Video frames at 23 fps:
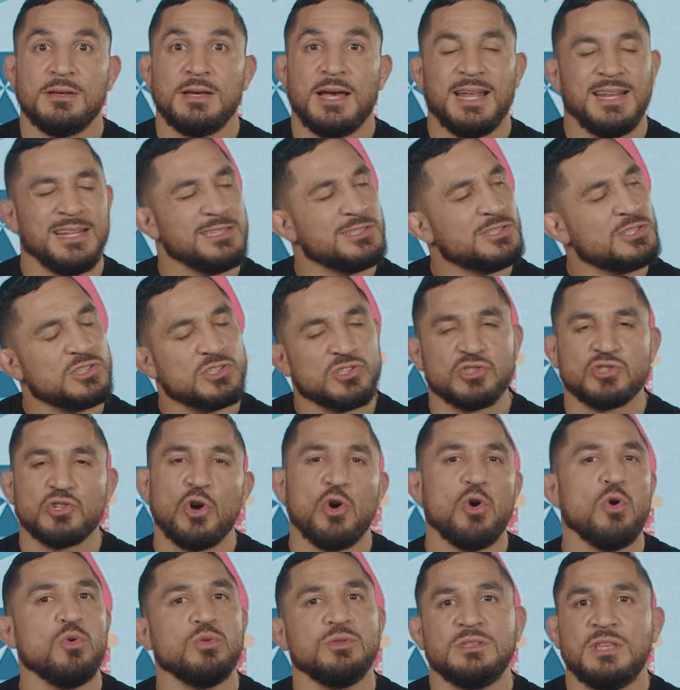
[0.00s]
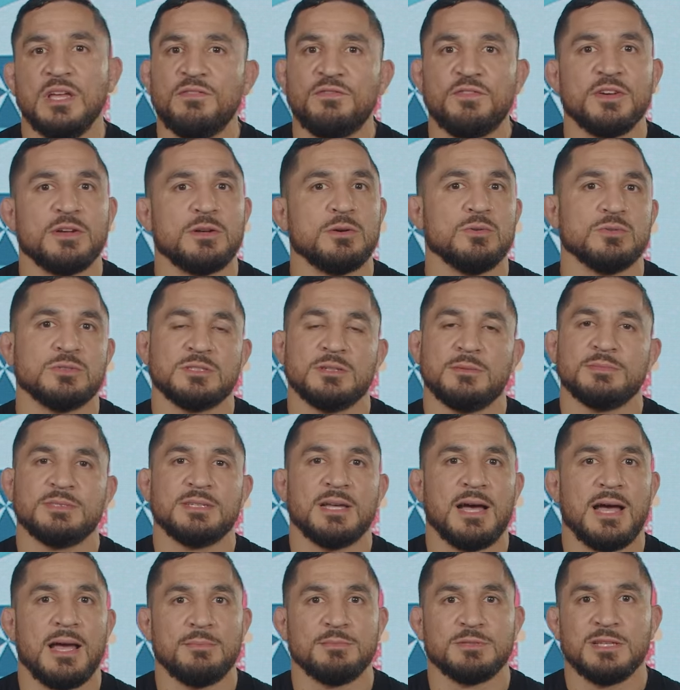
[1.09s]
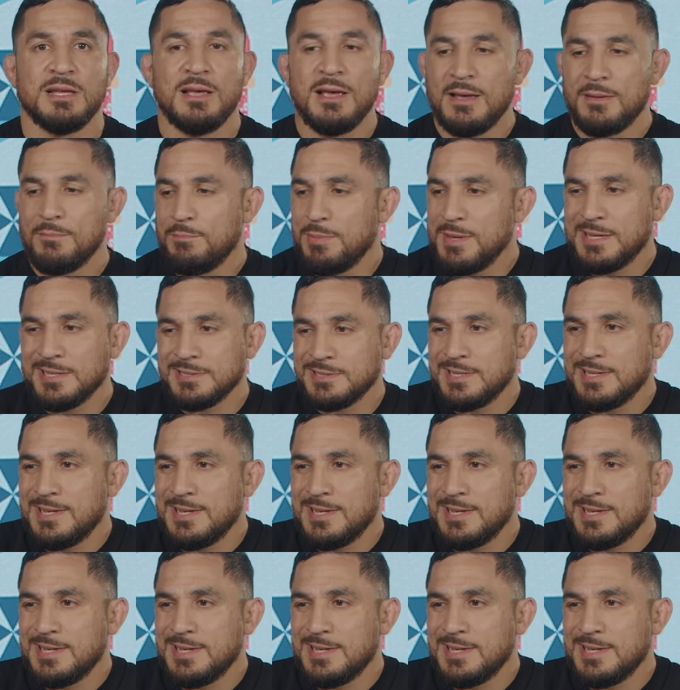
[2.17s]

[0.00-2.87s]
and it's so difficult sometimes because,